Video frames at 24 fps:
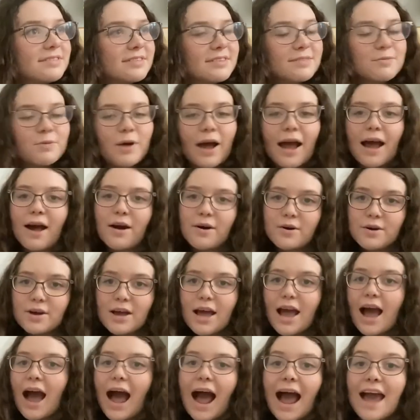Wow.
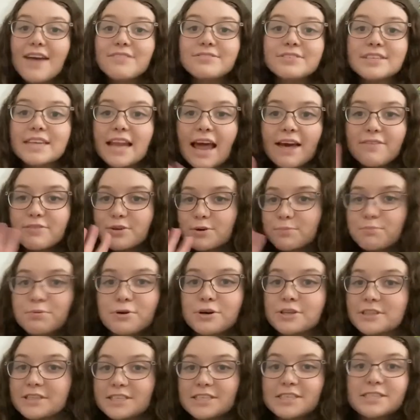I've never
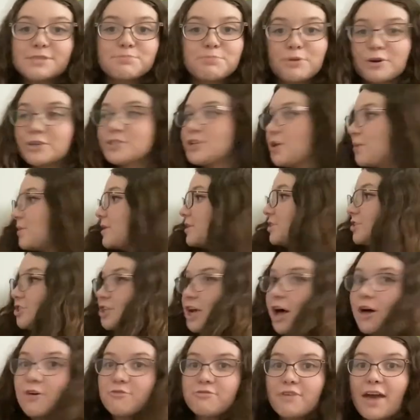put these books on this
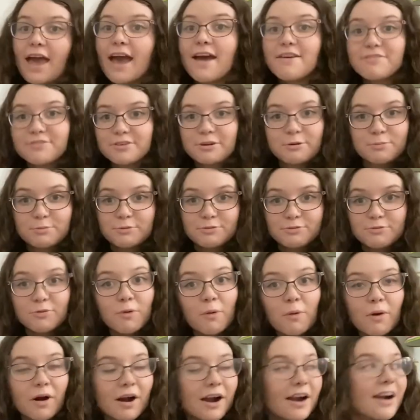shelf ever
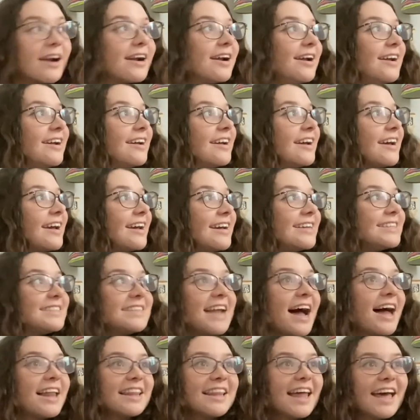before. It's
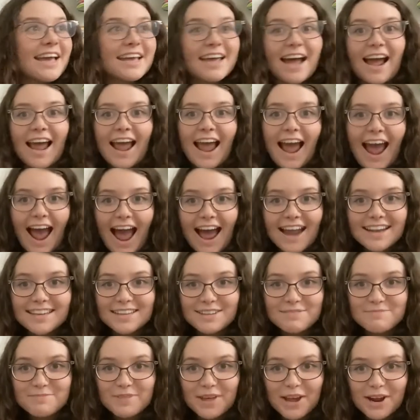not like I had
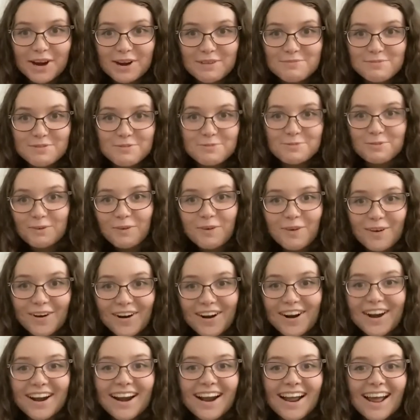them there
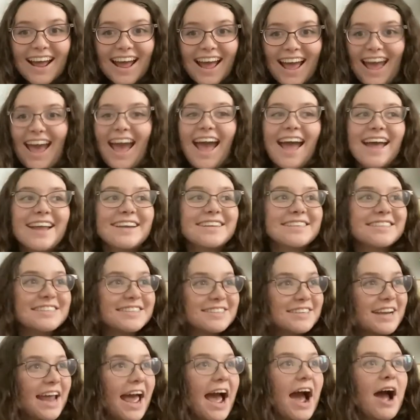before. And
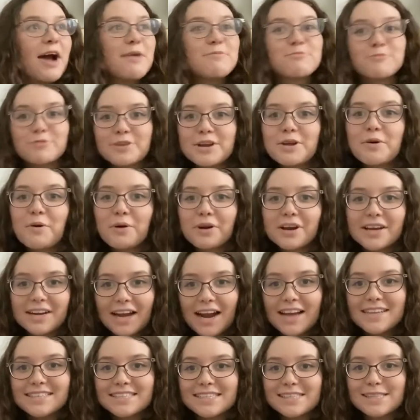I'm
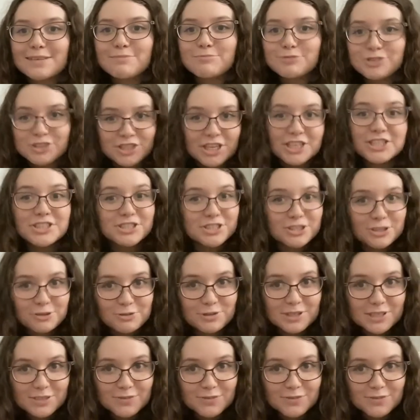reorganizing them just to do this